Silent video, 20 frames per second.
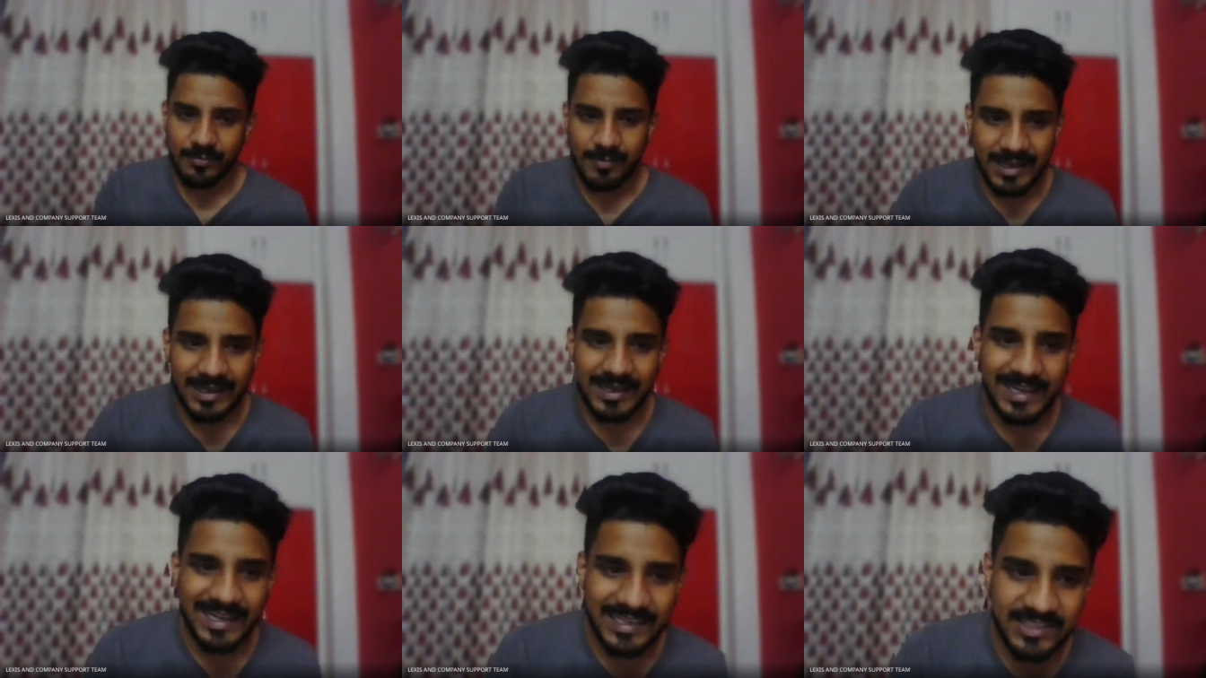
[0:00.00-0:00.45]

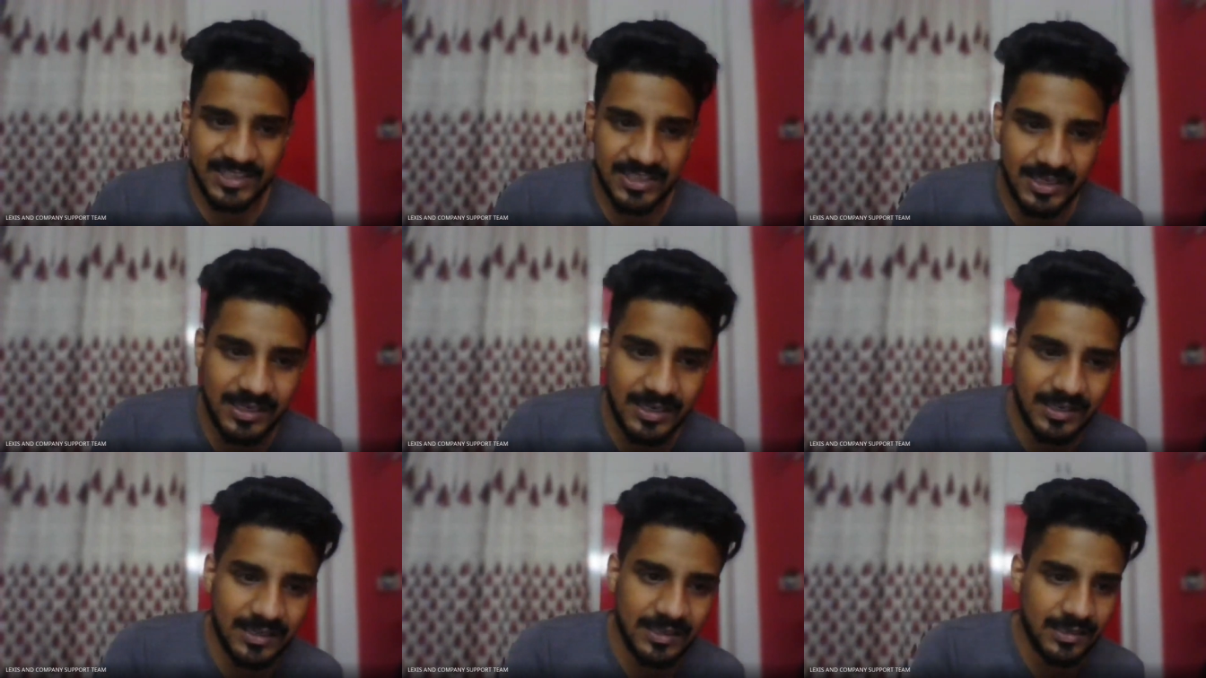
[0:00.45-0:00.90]
my
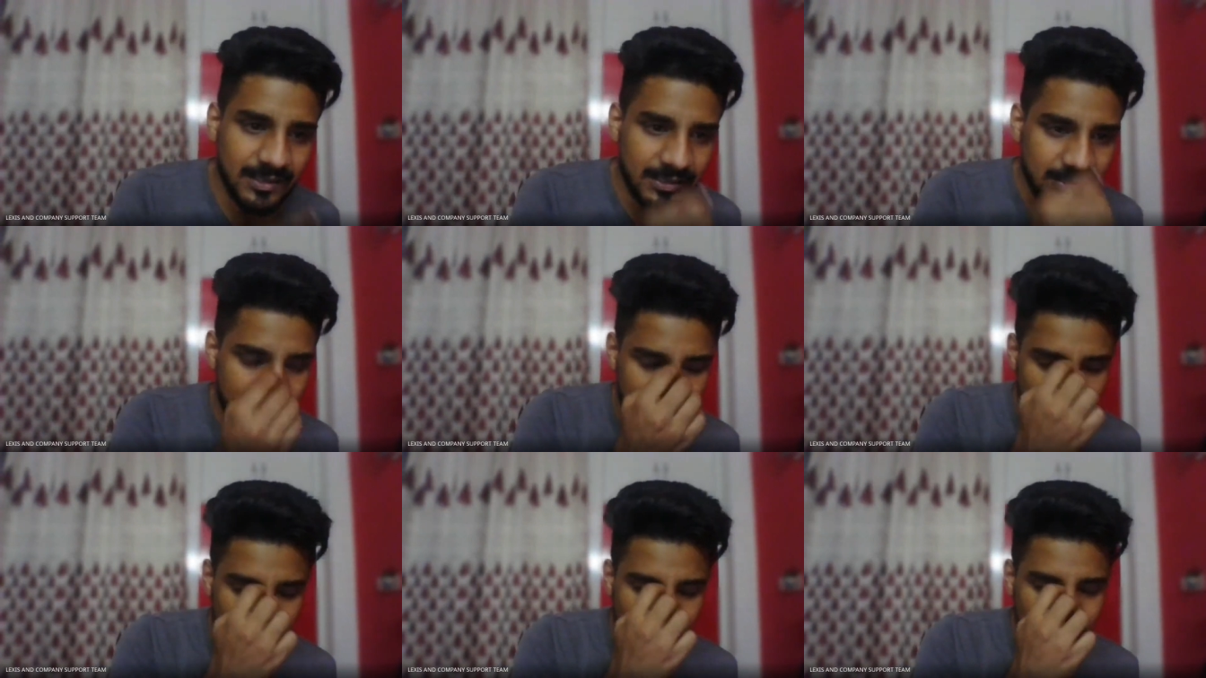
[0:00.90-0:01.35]
lecture.
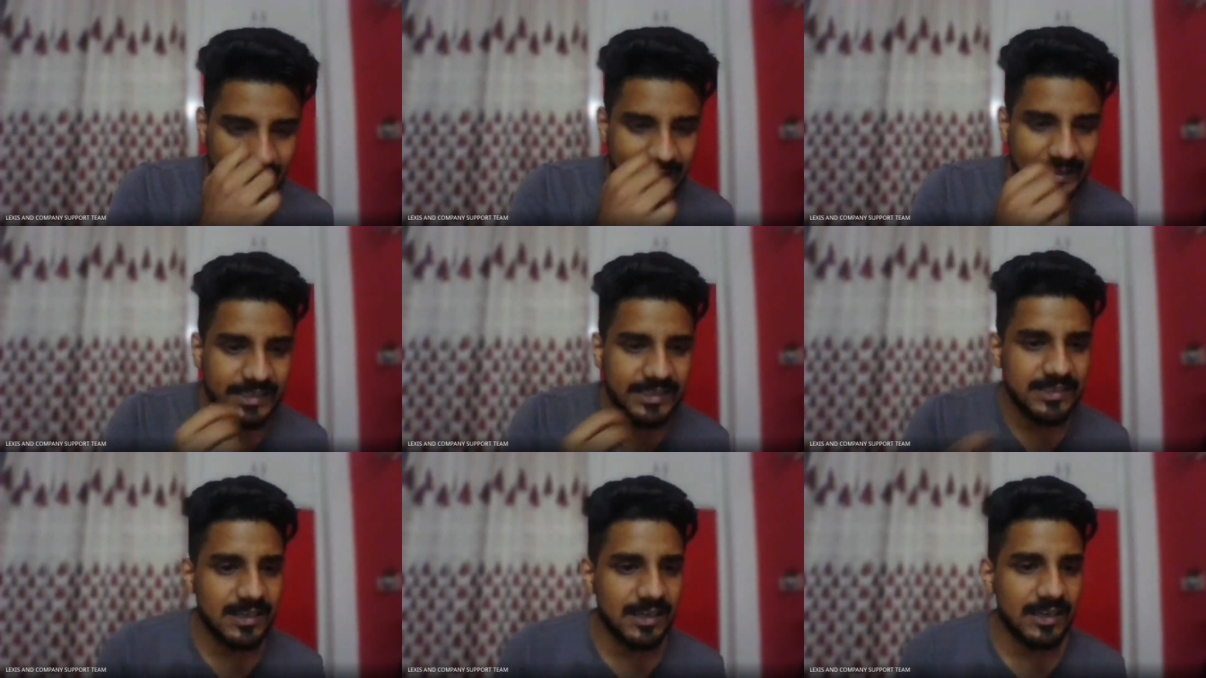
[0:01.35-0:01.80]
So it
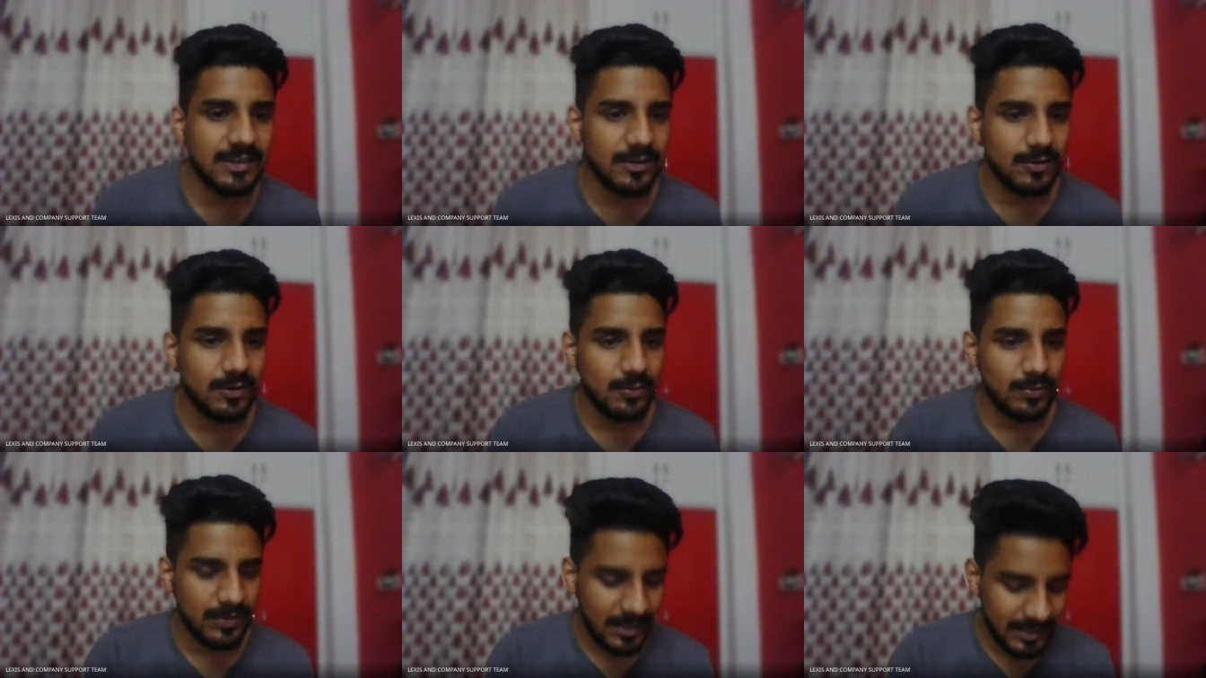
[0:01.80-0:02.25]
is
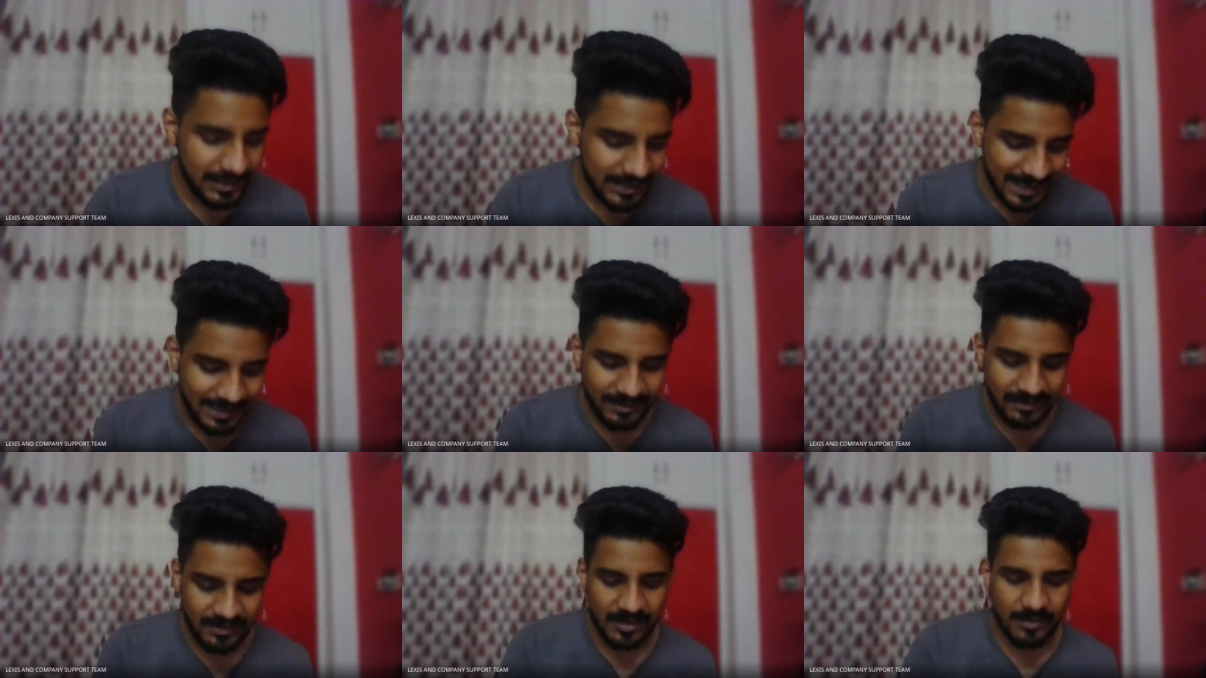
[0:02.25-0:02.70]
concluded
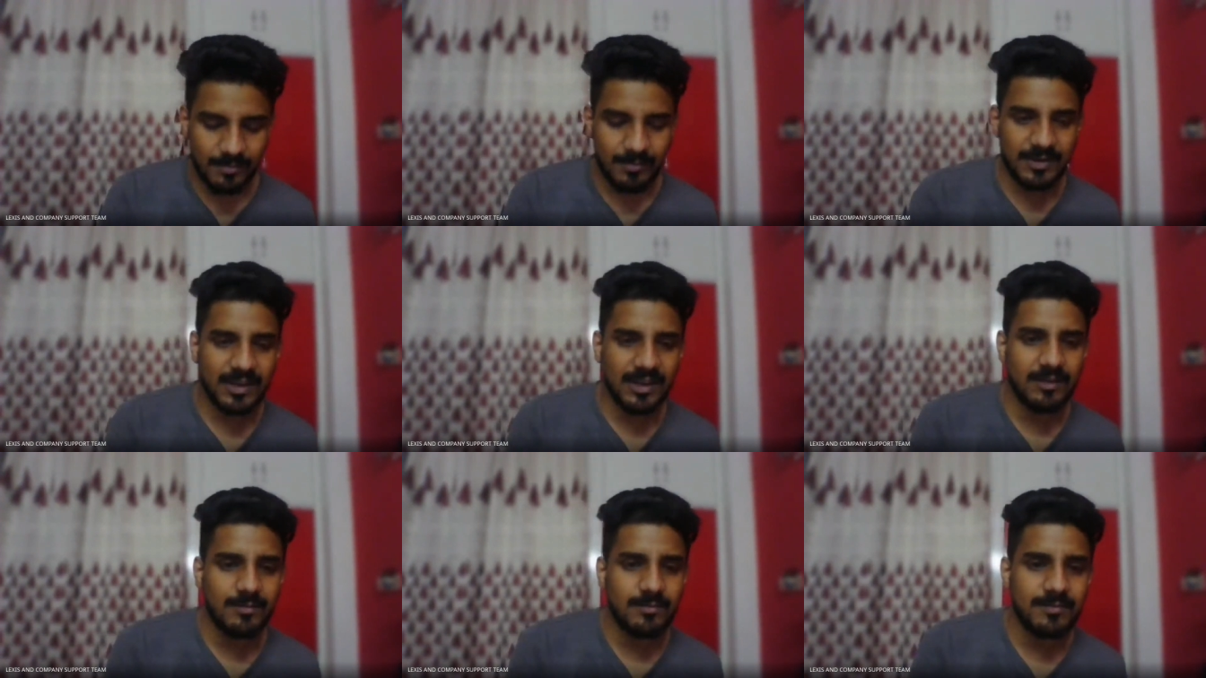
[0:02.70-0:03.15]
that
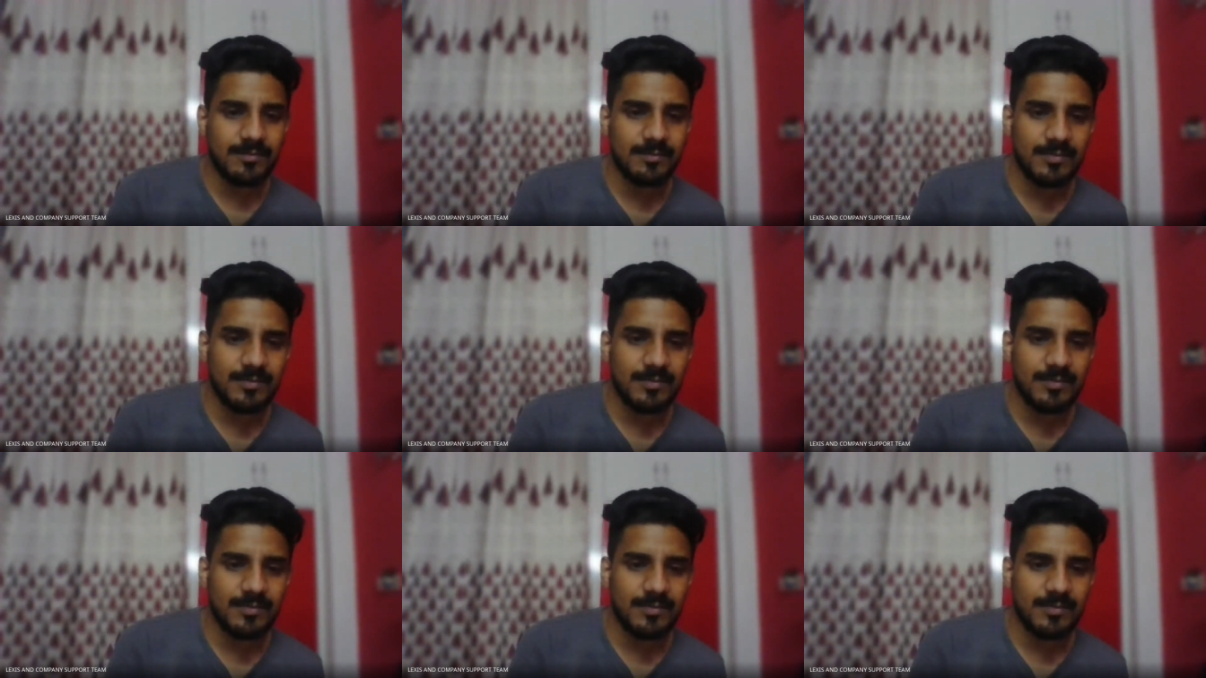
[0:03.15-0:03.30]
criminal